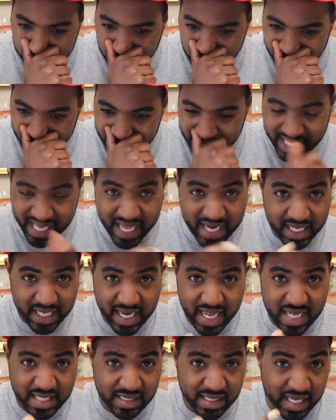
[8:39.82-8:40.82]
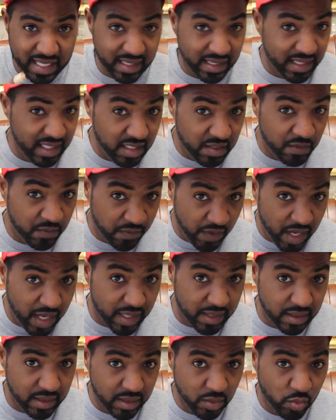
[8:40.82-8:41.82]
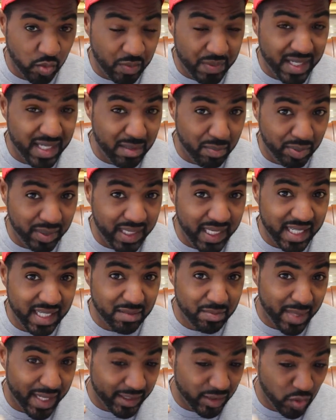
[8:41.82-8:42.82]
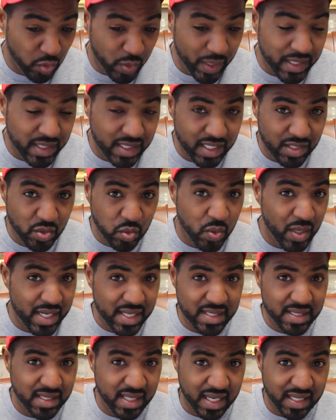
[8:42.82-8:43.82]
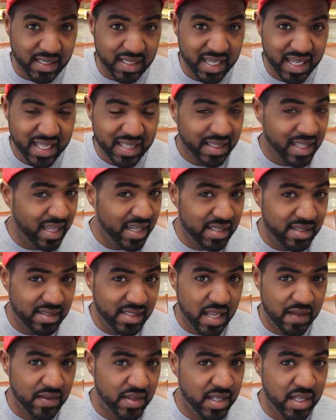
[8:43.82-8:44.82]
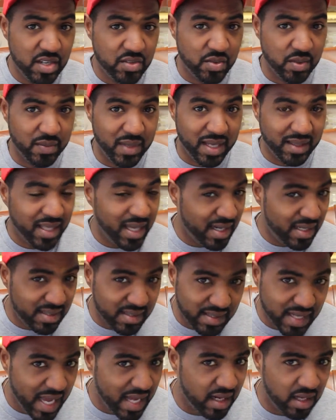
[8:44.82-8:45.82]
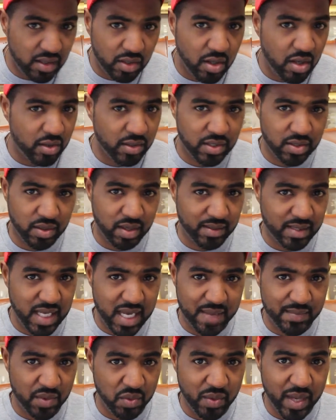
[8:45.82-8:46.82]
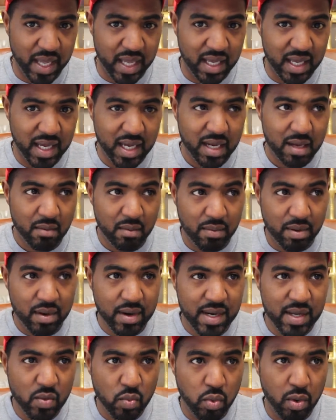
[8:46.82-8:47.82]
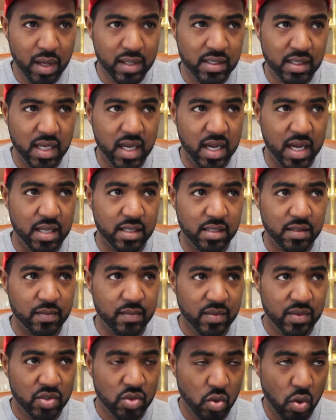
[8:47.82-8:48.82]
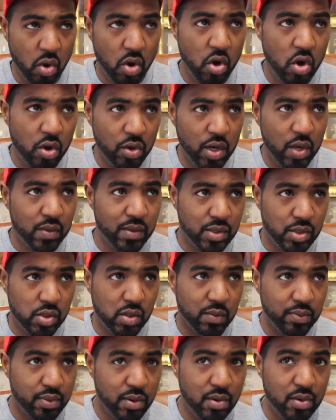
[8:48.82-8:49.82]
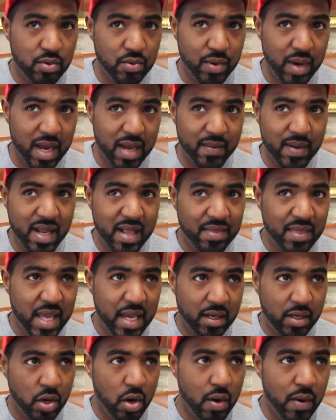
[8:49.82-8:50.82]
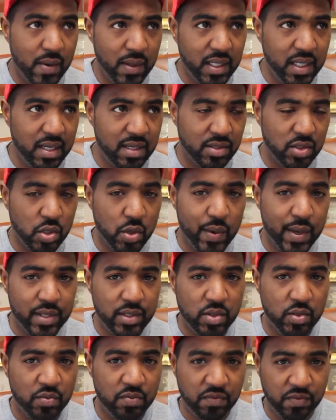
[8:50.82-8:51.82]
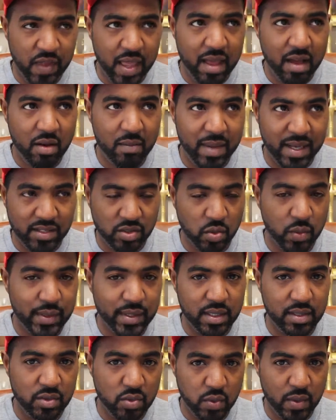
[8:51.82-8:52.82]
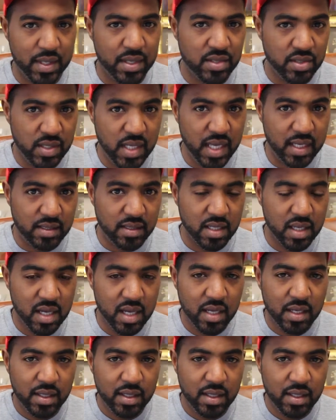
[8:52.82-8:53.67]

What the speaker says: has analyzed that this fund will be depleted by 2026. That is 7 years from now. That is not a long-term time away. Bernie wants us to all go into a program that currently is going to fail by 2026.